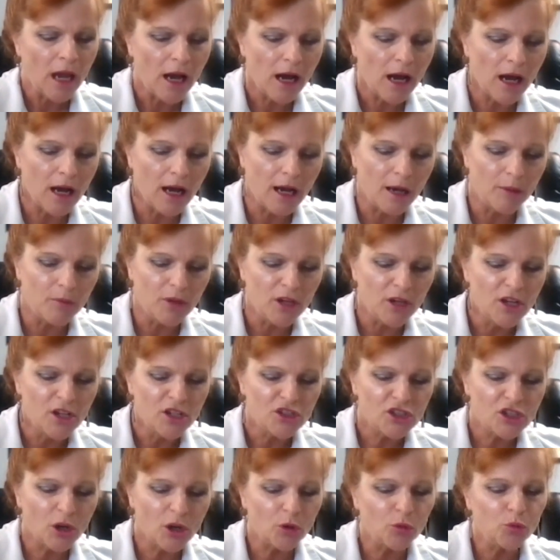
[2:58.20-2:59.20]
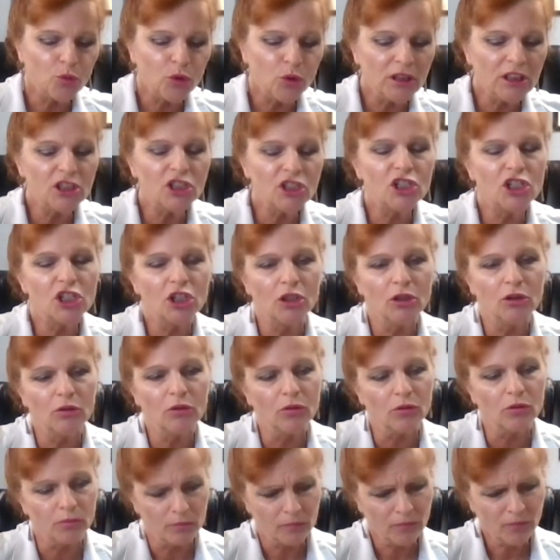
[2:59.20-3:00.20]
Um, so, really
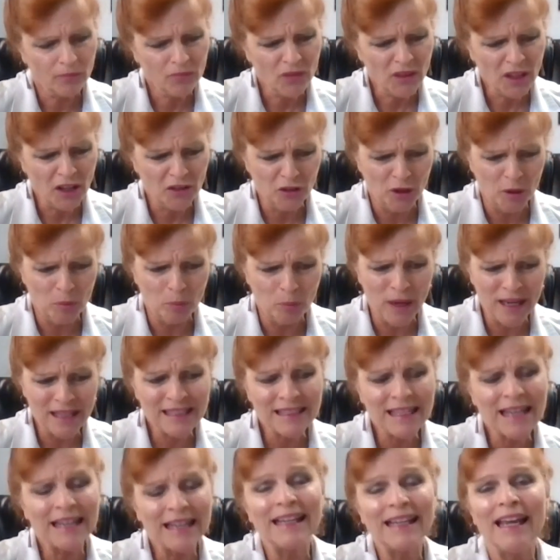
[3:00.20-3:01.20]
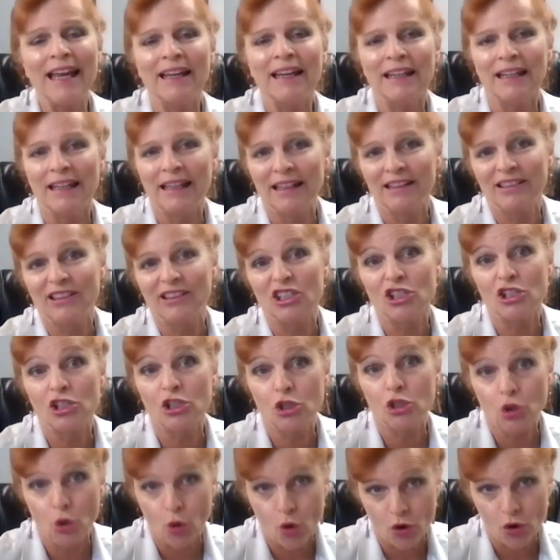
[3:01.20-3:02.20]
do the best I can to get the
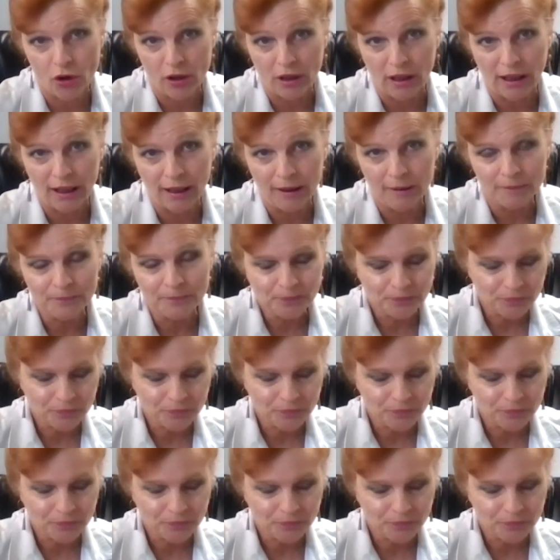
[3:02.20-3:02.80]
story.